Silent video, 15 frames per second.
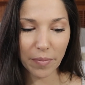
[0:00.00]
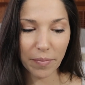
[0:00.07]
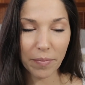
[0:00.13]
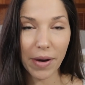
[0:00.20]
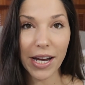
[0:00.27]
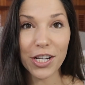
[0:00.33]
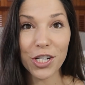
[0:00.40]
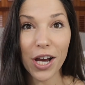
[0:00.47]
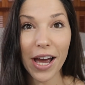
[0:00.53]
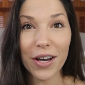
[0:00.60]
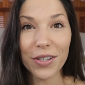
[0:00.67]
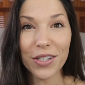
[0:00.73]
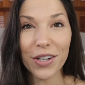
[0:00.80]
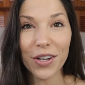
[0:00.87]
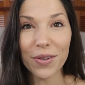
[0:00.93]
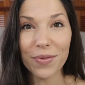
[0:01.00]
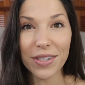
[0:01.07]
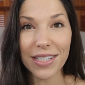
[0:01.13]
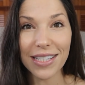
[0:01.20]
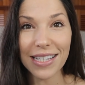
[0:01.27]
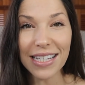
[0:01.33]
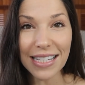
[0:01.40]
my childhood
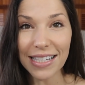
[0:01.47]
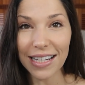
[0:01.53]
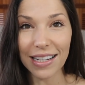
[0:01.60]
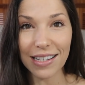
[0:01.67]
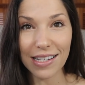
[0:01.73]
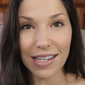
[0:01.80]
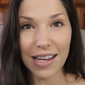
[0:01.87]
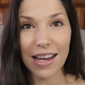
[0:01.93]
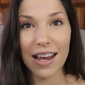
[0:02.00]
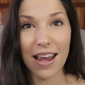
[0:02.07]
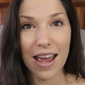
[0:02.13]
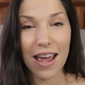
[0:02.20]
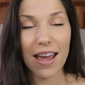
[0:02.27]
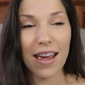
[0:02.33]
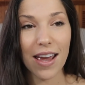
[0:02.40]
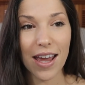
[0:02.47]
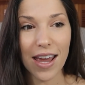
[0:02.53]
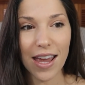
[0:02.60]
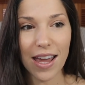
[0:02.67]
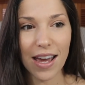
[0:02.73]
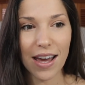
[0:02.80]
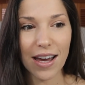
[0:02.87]
was decent.
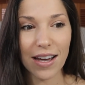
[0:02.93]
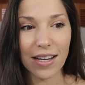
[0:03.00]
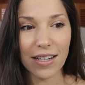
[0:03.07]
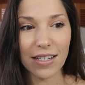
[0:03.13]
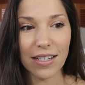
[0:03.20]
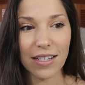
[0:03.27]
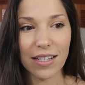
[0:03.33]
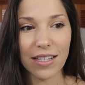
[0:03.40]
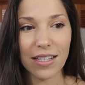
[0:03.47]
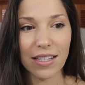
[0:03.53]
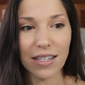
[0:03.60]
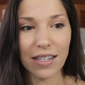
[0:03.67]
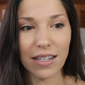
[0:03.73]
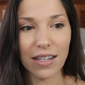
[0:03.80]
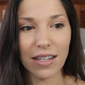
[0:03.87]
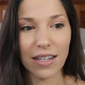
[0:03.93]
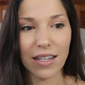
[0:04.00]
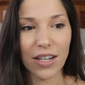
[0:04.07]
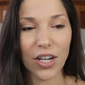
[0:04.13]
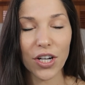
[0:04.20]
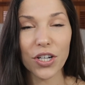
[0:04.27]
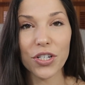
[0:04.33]
And
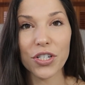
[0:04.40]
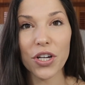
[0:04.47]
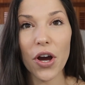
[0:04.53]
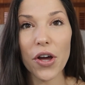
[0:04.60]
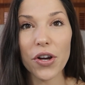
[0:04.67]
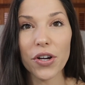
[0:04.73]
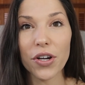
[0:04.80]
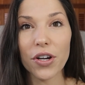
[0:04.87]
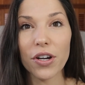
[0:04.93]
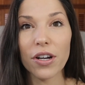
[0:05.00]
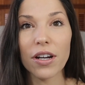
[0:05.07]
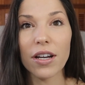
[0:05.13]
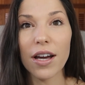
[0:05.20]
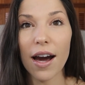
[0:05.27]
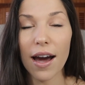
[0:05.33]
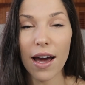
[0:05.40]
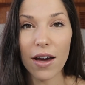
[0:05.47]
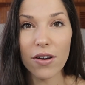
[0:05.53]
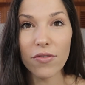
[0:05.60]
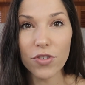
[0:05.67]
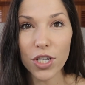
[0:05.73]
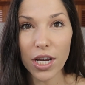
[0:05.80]
her daughter got
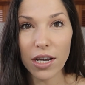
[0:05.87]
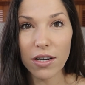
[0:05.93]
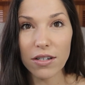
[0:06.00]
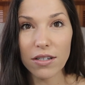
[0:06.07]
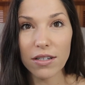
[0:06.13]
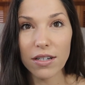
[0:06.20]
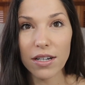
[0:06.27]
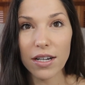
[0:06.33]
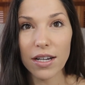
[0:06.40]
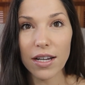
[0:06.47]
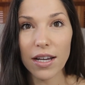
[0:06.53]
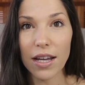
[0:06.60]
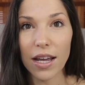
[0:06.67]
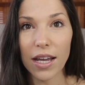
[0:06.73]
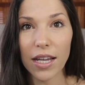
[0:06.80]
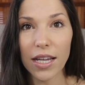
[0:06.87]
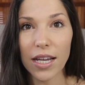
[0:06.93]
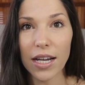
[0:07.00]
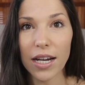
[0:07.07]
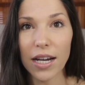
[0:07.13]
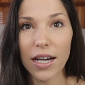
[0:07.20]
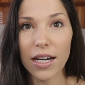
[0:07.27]
out of jail
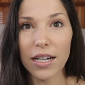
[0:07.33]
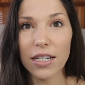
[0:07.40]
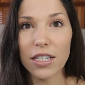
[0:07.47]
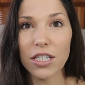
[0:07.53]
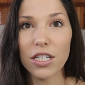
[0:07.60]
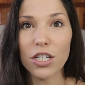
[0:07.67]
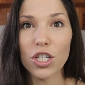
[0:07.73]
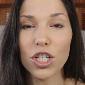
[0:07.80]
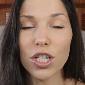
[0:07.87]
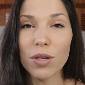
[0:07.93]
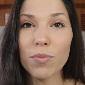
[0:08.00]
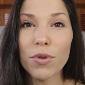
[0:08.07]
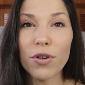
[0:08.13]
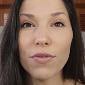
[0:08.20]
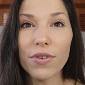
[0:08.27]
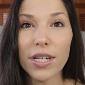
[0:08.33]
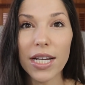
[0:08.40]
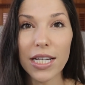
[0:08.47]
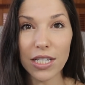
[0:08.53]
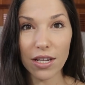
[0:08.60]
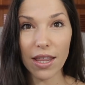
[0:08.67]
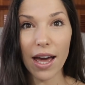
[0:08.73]
and she moved
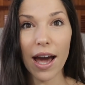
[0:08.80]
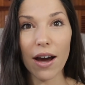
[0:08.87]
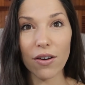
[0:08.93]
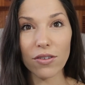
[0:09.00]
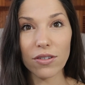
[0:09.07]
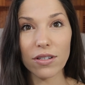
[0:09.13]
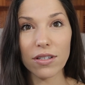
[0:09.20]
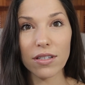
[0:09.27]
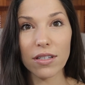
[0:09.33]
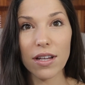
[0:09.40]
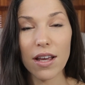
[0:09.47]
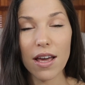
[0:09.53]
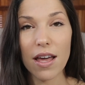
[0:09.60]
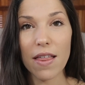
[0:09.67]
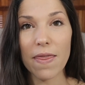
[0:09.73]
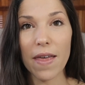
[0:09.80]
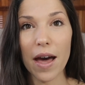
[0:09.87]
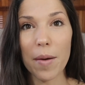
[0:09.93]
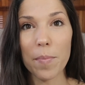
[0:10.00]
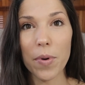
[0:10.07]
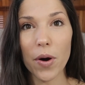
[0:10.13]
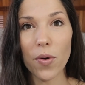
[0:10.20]
into the house
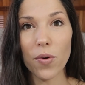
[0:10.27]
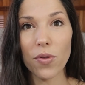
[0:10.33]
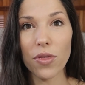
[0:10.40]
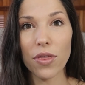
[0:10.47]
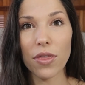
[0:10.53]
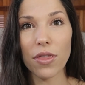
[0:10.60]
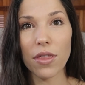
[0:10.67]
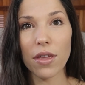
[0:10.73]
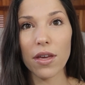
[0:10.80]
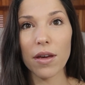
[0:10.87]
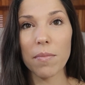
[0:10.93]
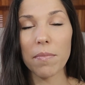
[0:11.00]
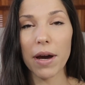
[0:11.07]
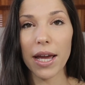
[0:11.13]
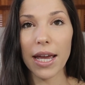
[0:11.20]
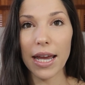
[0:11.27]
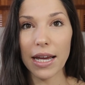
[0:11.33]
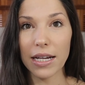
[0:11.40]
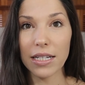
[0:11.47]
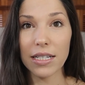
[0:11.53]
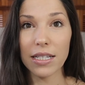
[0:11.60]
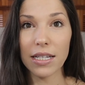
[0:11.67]
that both my
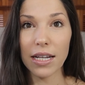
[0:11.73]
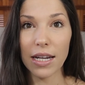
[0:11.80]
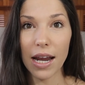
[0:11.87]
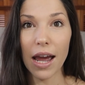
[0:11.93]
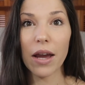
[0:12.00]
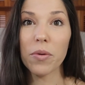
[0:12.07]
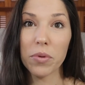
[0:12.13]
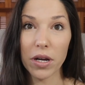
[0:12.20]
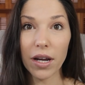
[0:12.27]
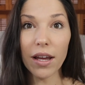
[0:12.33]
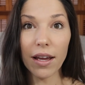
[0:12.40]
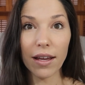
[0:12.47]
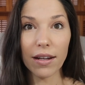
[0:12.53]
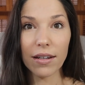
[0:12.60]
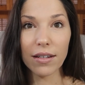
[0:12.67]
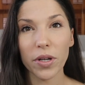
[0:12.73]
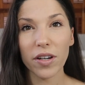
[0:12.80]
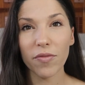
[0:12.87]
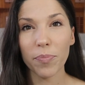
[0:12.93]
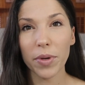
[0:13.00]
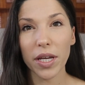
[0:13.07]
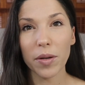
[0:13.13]
aunt and I were in. Would
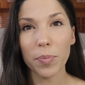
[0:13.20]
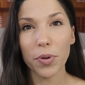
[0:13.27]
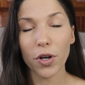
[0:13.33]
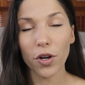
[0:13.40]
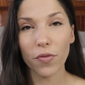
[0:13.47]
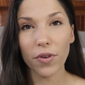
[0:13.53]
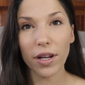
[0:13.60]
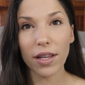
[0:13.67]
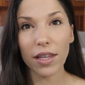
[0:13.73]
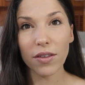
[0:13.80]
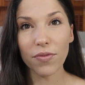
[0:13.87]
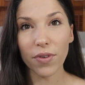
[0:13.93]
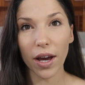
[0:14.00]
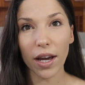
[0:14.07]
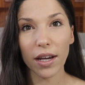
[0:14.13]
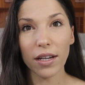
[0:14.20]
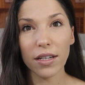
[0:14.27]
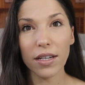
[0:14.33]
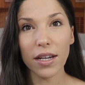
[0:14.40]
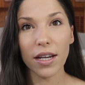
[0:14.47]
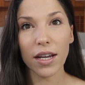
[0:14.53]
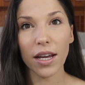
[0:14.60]
have been perfectly
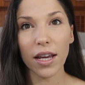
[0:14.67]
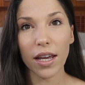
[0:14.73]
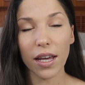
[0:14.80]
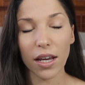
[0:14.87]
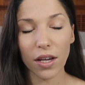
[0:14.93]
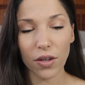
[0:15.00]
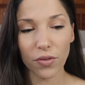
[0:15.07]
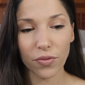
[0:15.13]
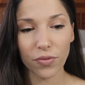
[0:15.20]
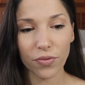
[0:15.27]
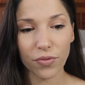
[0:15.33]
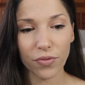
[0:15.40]
fine if